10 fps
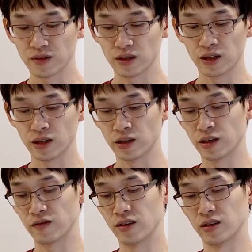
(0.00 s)
okay,
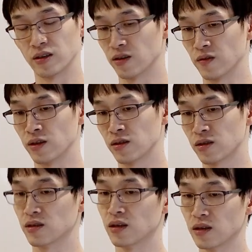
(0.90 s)
of this,